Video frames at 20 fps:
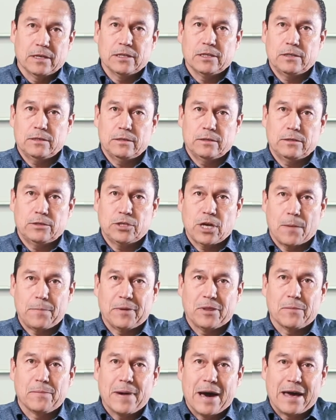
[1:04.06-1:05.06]
the shape
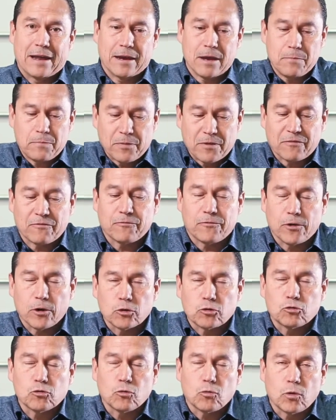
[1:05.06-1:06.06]
of the body, prefer
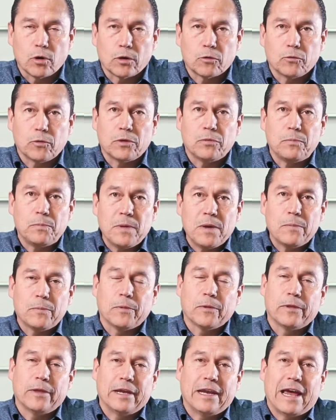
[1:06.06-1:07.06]
to work with
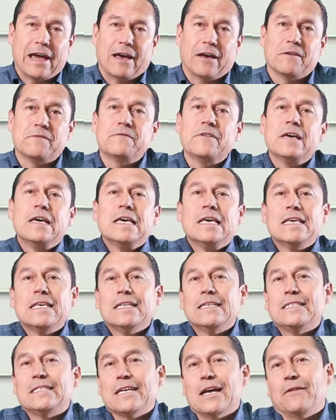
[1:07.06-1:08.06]
people that have
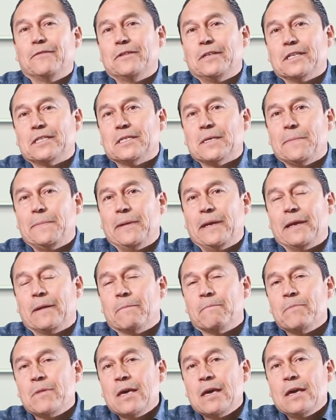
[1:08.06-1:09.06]
self-discipline.
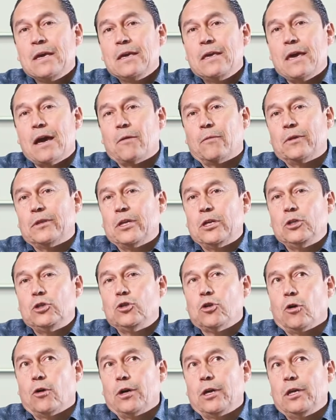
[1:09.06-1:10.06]
Yeah, when they
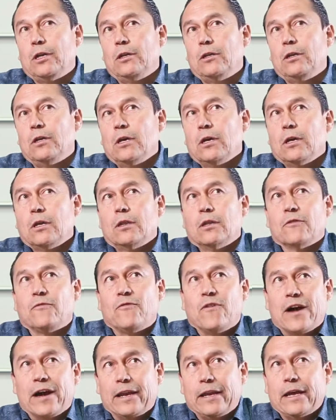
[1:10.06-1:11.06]
join the
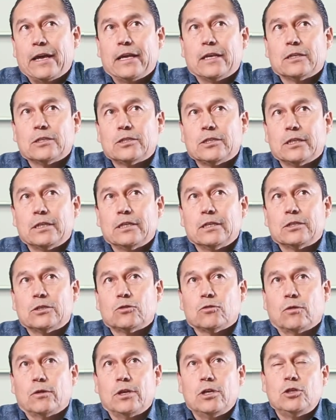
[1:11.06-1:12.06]

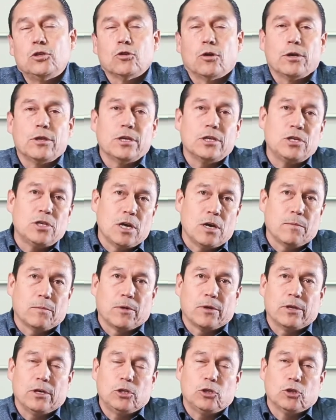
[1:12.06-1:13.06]
finances, or they join the gym,
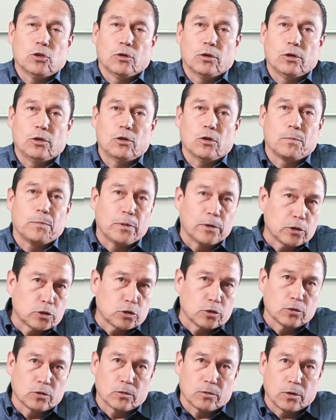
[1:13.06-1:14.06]
or they join the
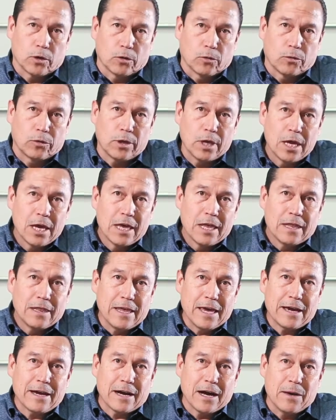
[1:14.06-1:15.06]
personal growth,
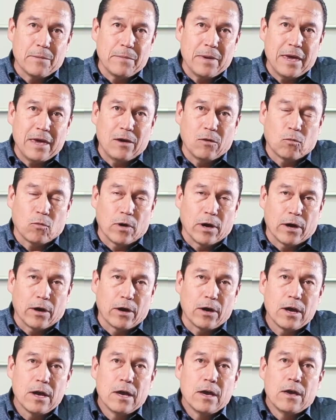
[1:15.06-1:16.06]
they come in
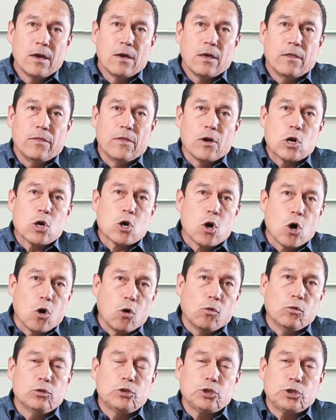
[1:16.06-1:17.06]
where the
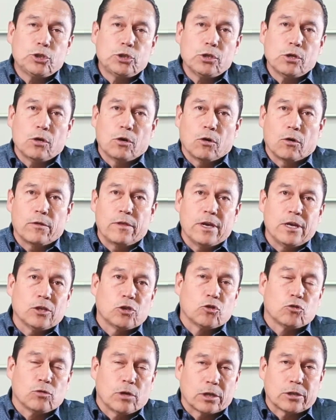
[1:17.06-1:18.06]
coach or the
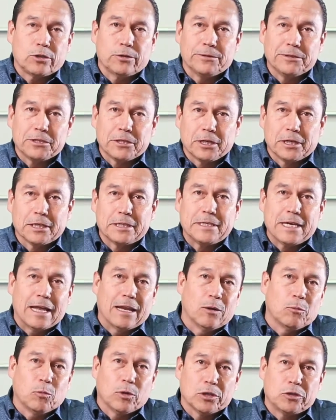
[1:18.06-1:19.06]
instructor is going to tell
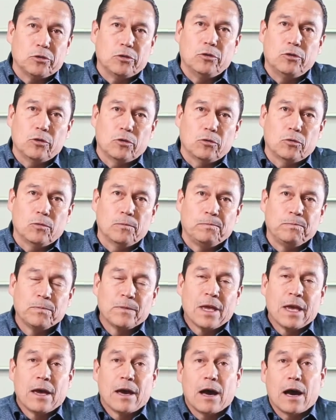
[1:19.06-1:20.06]
them what to do.
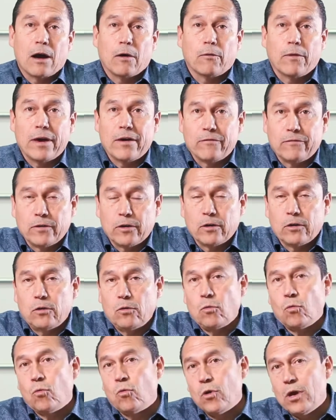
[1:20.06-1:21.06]

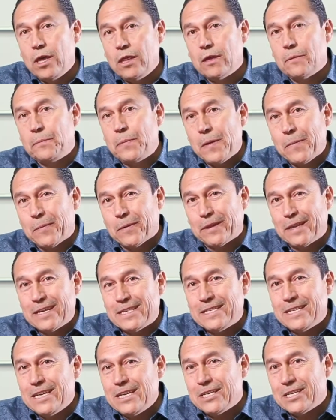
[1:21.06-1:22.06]
However, we, the people
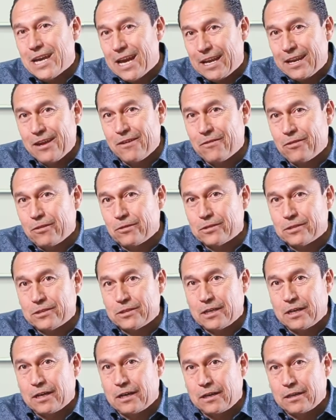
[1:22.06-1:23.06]
that teach any of those
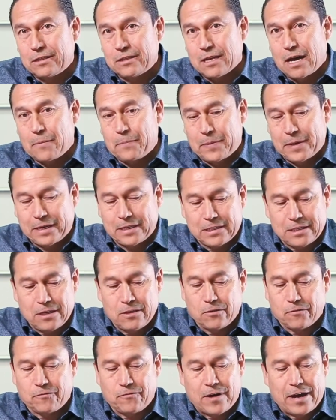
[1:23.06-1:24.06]
topics,
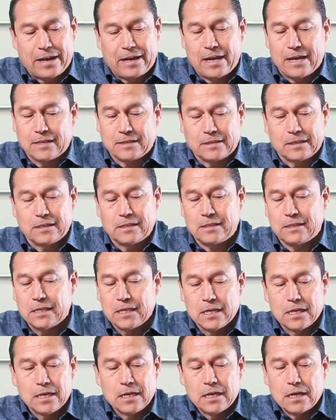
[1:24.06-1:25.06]
either finances
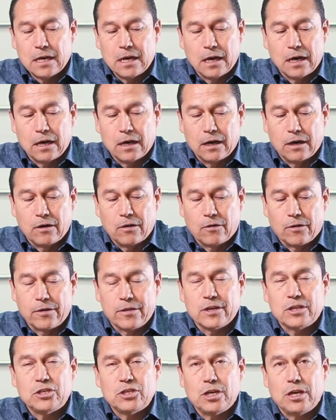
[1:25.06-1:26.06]
or
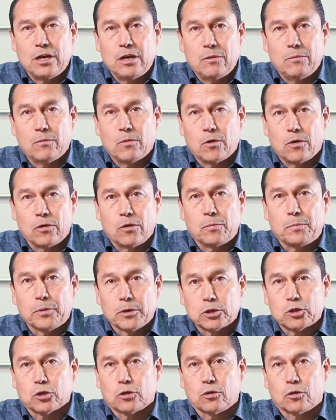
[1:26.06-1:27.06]
the gym or the
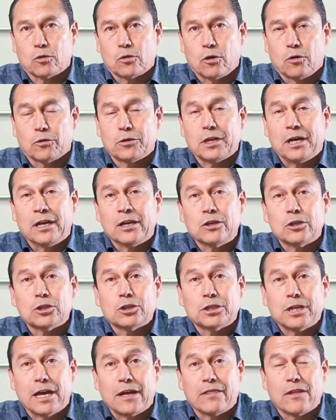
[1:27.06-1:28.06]
personal growth,
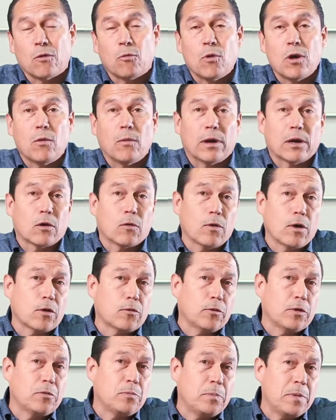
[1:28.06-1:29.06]
understand that we want to
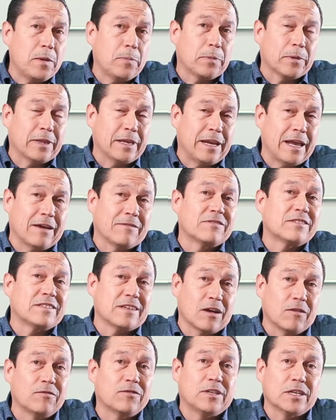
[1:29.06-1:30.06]
work with people that have
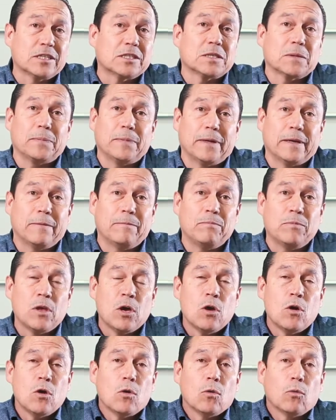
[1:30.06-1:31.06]
self-discipline.
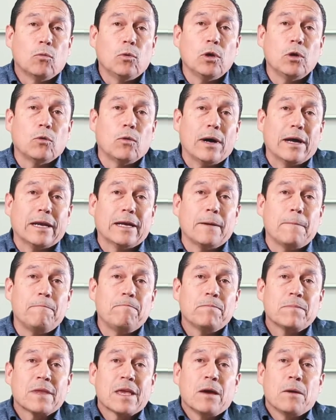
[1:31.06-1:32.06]
We don't want to
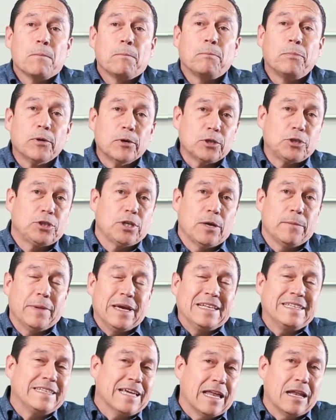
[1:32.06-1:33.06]
push them
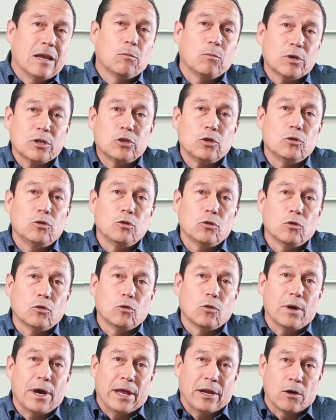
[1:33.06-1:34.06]
and tell them what to
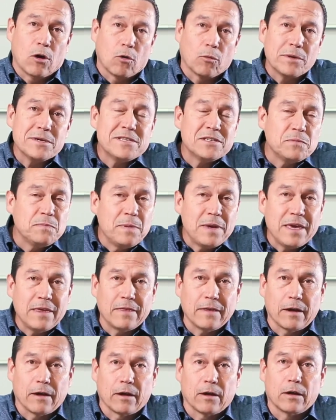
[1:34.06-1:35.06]
do and always be
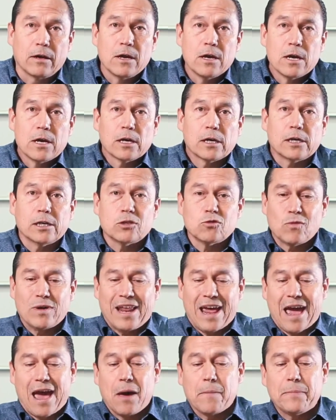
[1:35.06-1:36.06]
there, because what
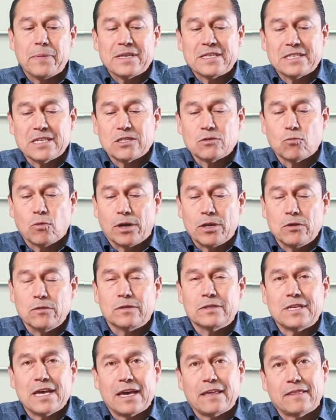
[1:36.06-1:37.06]
happens is when you
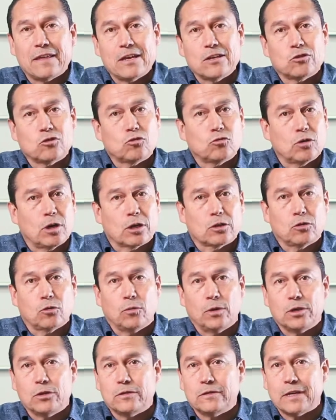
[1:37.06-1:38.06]
take the instructor,
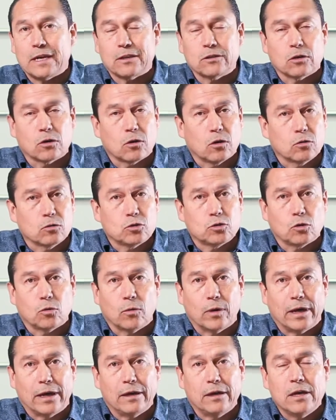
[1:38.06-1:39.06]
when you take the coach
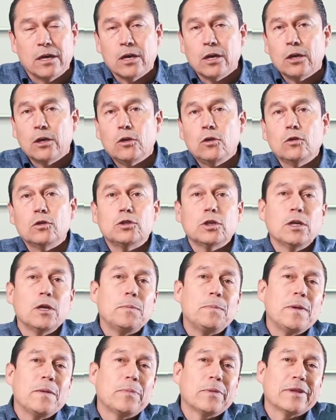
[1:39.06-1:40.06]
away, usually
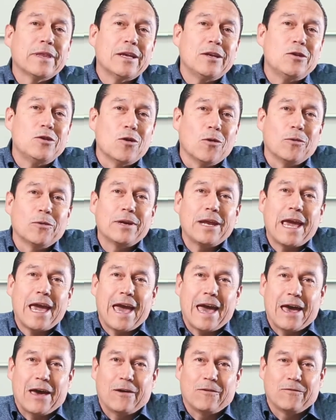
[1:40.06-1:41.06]
people that don't
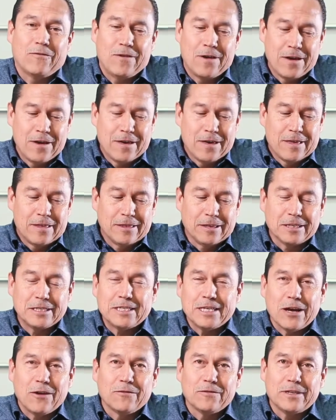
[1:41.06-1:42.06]
have the
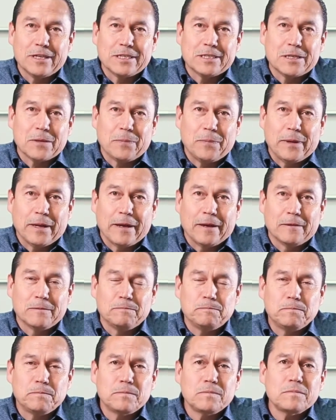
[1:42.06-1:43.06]
self-discipline